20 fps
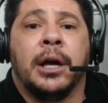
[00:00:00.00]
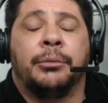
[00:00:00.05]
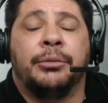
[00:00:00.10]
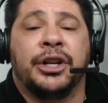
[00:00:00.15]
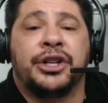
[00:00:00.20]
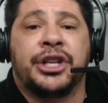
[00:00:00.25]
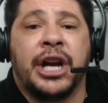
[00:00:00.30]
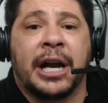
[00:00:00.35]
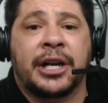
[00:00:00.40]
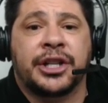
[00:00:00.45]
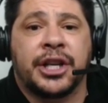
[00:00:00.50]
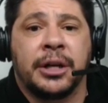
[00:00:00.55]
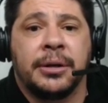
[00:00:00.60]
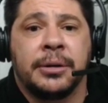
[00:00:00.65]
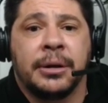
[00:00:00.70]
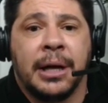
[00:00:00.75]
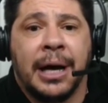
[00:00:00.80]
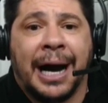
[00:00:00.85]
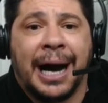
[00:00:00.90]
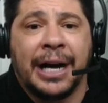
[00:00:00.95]

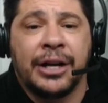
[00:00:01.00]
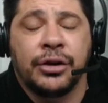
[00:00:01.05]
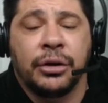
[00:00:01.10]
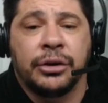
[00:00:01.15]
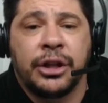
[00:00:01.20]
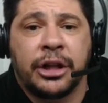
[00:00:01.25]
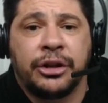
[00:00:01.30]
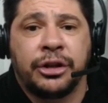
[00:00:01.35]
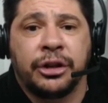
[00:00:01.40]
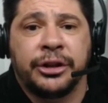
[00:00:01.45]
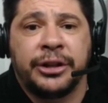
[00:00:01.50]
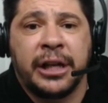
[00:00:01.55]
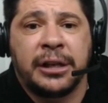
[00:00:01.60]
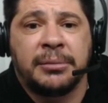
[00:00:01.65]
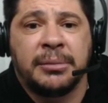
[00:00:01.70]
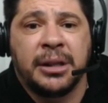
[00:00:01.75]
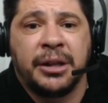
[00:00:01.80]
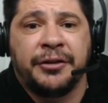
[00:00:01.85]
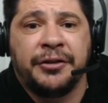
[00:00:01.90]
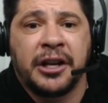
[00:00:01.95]
Rejection, I know that you're
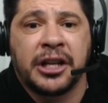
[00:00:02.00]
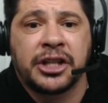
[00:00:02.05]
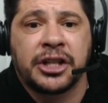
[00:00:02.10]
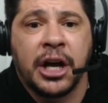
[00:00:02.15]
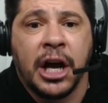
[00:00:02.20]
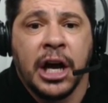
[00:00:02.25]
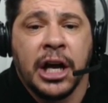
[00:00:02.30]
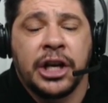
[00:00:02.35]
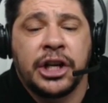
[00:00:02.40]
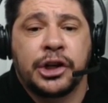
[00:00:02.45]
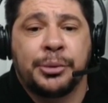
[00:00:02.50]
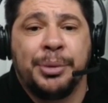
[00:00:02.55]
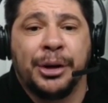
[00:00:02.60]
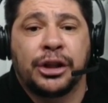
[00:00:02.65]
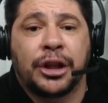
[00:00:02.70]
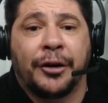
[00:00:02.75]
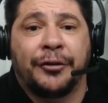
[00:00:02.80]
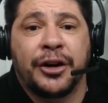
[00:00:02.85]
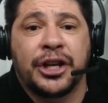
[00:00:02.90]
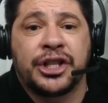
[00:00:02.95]
there, manifest.
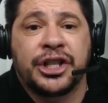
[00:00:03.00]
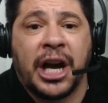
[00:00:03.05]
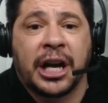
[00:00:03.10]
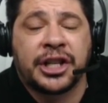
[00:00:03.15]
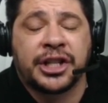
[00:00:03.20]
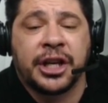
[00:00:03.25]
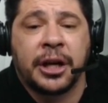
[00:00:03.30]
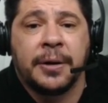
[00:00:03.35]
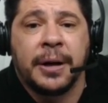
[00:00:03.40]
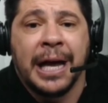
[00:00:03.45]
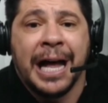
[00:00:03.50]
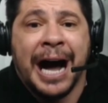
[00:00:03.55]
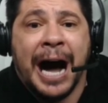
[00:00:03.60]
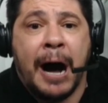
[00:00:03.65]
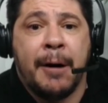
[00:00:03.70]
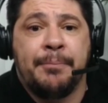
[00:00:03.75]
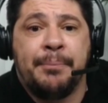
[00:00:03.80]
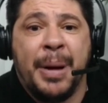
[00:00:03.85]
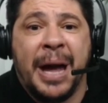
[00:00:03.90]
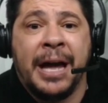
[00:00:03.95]
Spirit of rejection,
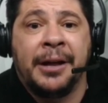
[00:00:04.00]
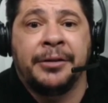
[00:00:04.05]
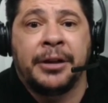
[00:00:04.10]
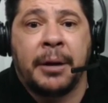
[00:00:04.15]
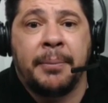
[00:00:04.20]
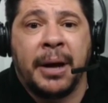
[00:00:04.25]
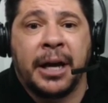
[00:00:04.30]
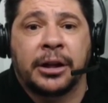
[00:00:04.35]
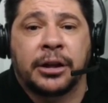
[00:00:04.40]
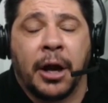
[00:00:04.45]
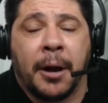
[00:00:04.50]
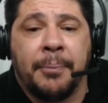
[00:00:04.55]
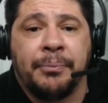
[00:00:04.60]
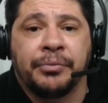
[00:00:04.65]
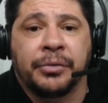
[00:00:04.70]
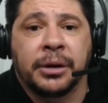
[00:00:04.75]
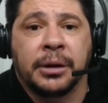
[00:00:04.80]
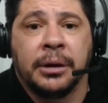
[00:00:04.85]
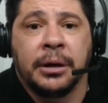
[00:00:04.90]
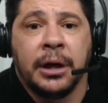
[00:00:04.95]
abandonment,
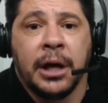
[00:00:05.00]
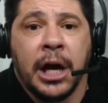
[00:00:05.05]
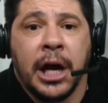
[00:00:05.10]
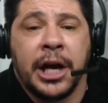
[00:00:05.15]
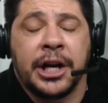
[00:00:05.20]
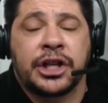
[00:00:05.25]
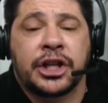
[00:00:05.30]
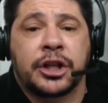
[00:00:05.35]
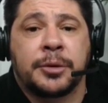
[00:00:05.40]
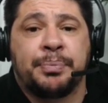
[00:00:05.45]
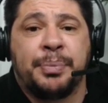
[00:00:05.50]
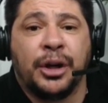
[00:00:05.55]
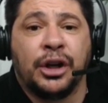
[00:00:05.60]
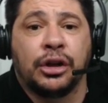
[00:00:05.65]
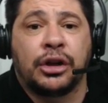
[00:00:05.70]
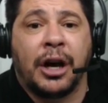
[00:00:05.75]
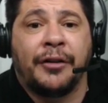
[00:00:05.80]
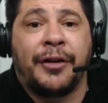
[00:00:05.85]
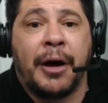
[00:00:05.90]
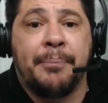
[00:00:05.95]

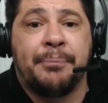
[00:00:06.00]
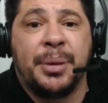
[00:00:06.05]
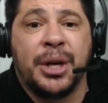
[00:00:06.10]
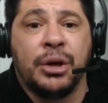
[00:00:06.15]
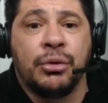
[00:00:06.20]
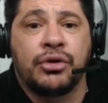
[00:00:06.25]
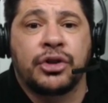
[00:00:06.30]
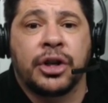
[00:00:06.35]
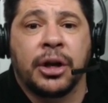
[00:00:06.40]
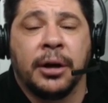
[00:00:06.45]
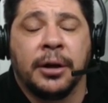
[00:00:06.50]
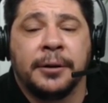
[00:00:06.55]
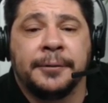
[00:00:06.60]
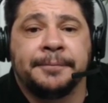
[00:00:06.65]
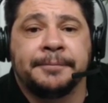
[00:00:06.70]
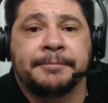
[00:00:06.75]
spirit of abuse,